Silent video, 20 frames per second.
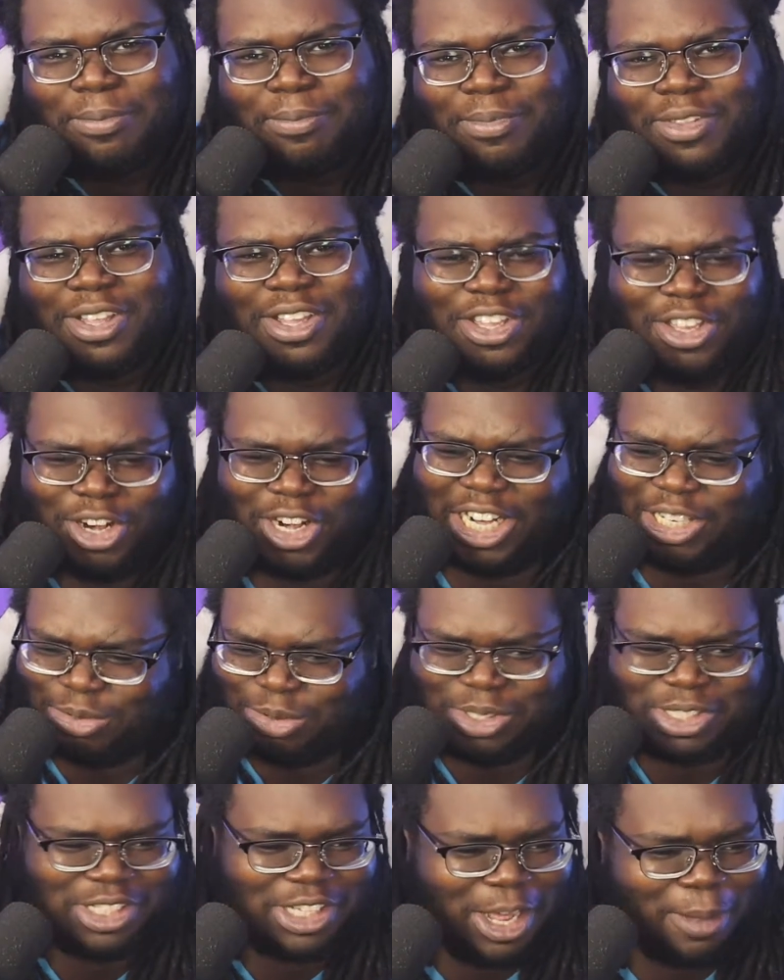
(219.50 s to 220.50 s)
that's
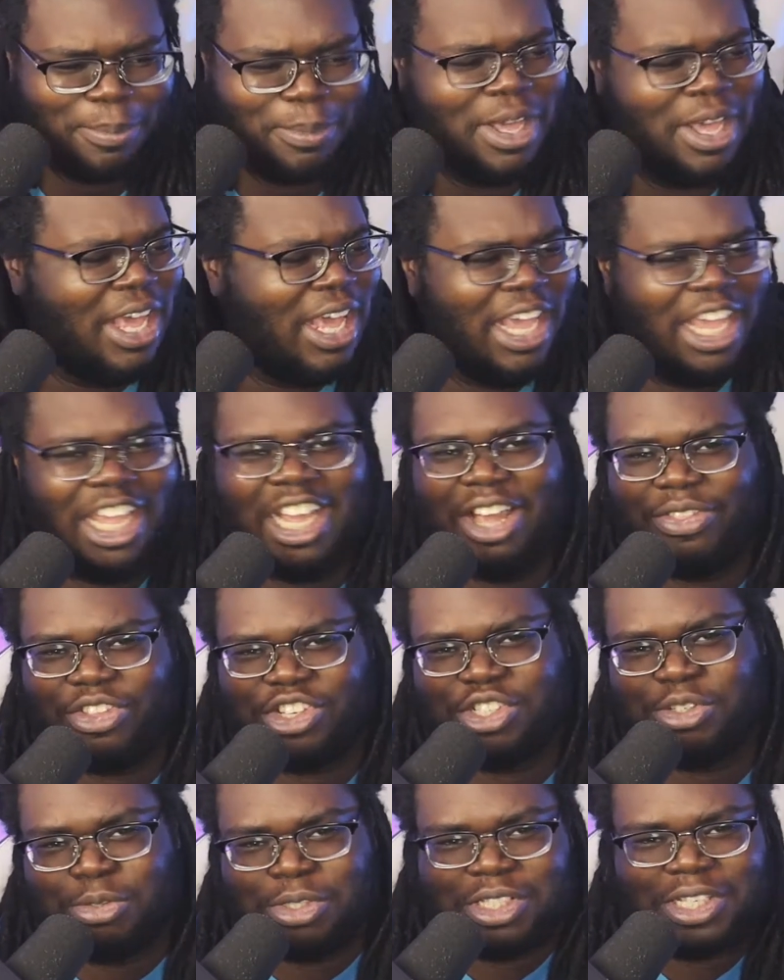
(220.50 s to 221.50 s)
what's up. He got this new
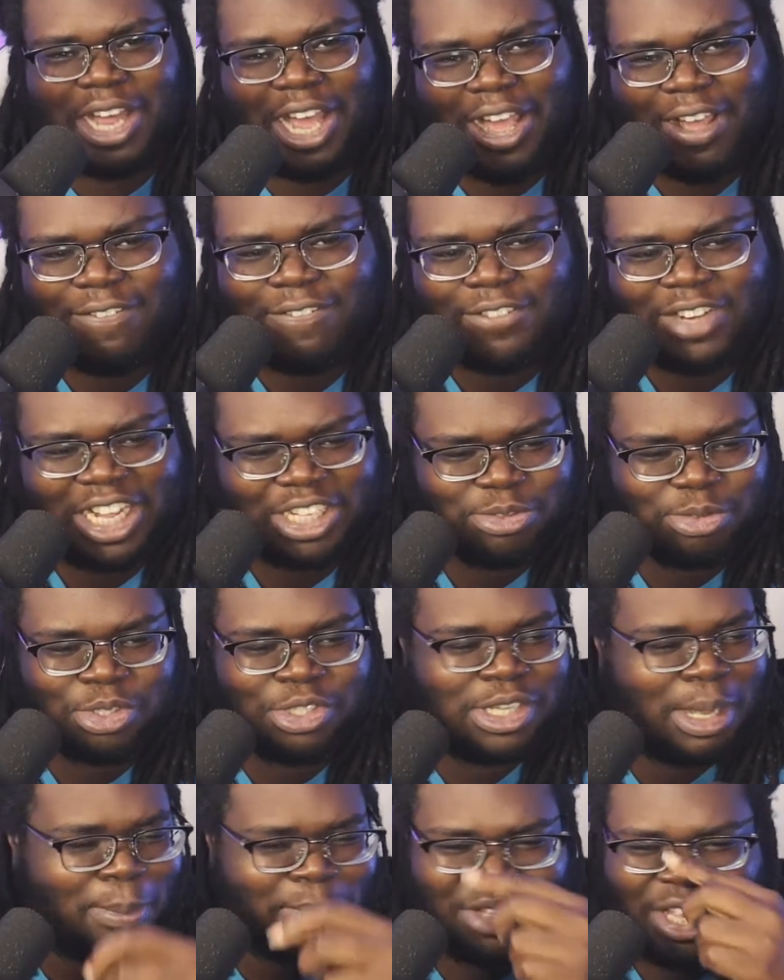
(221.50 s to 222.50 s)
staff, that's what's up.
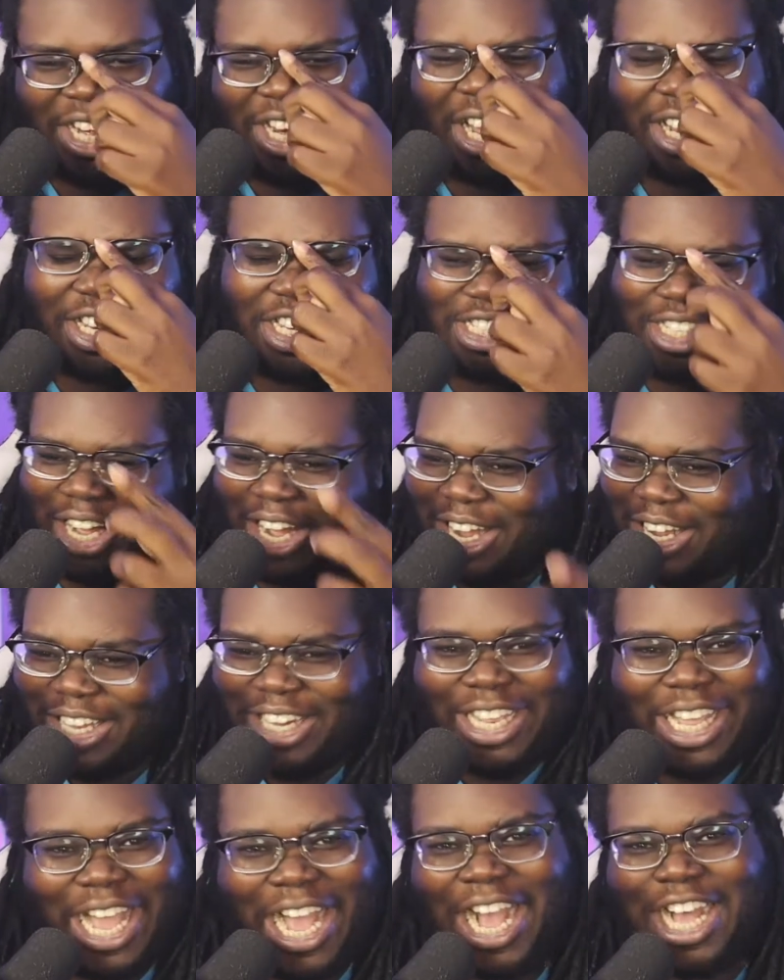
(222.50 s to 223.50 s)
But then he got this ugly
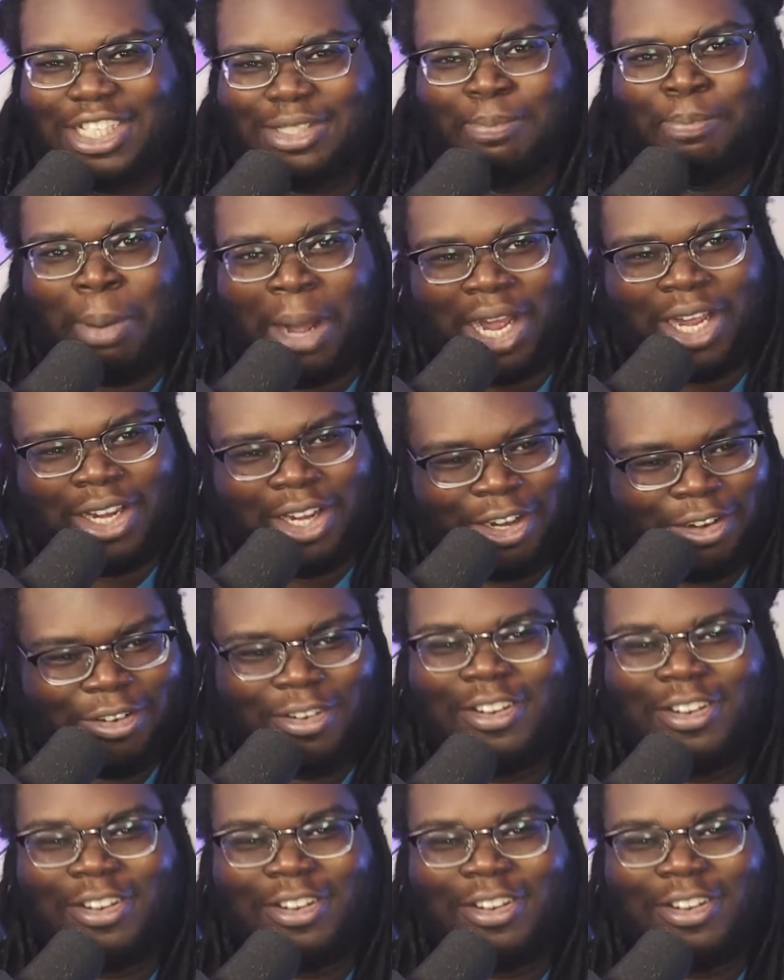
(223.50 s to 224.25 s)
ass buckler.